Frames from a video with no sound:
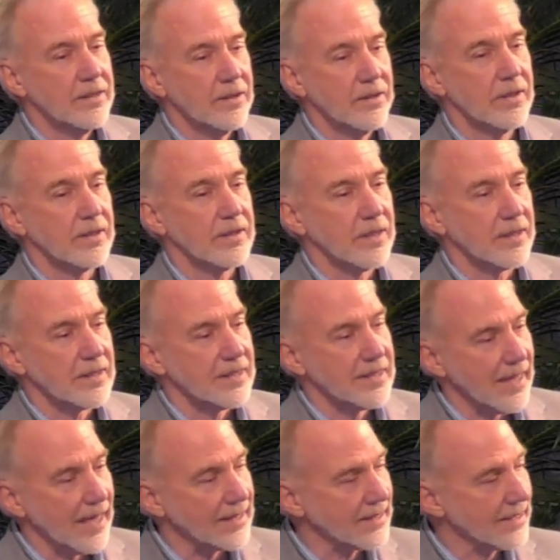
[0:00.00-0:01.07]
to the
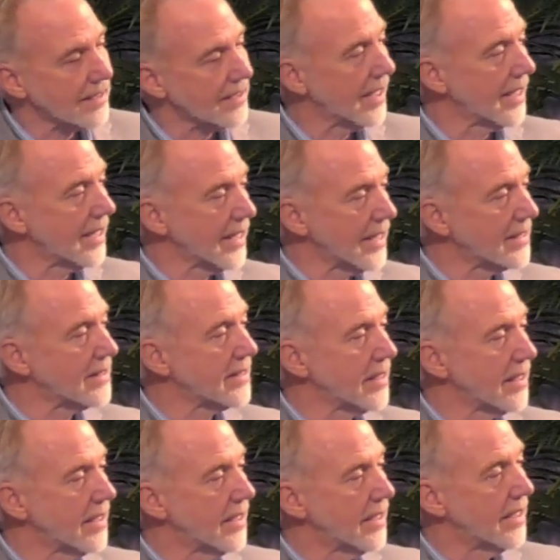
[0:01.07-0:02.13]
success that is
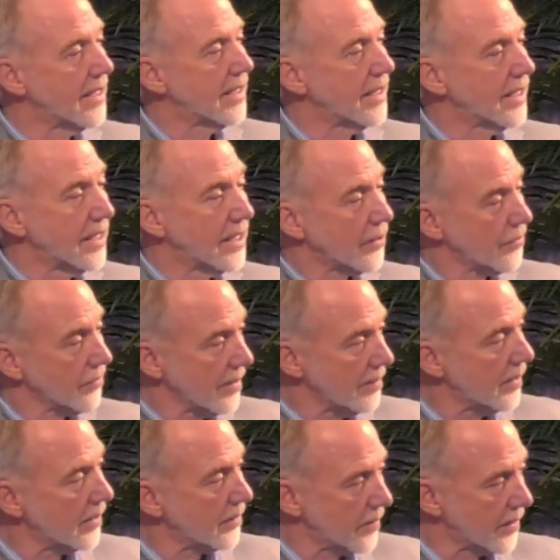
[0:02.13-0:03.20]
in
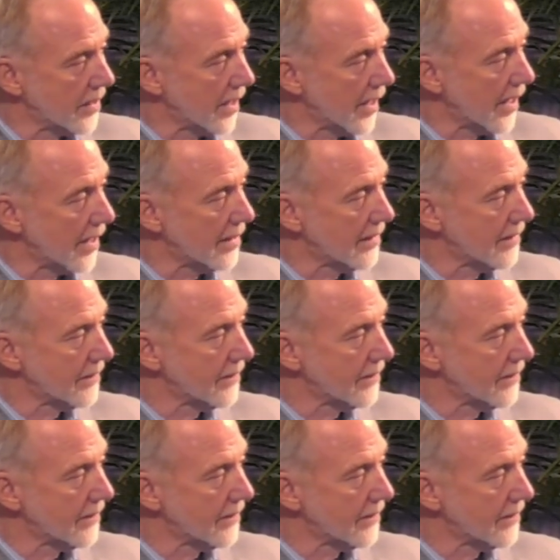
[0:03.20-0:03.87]
agreement with that.